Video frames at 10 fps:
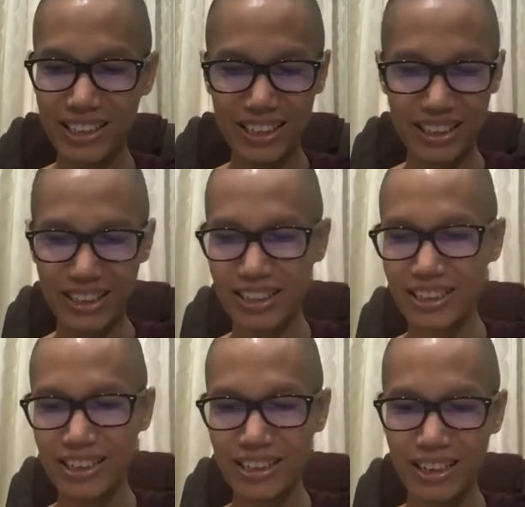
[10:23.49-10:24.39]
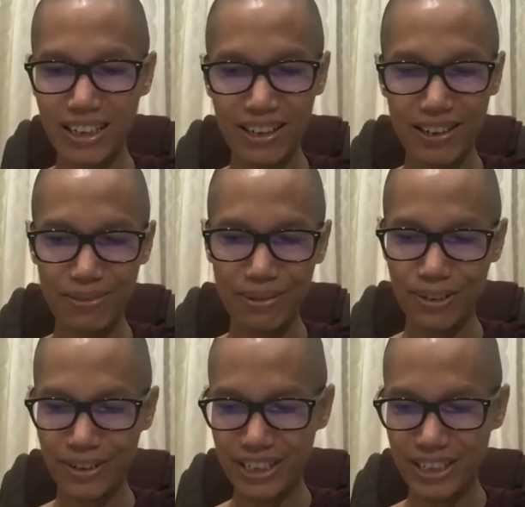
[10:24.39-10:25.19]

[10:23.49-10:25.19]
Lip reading: for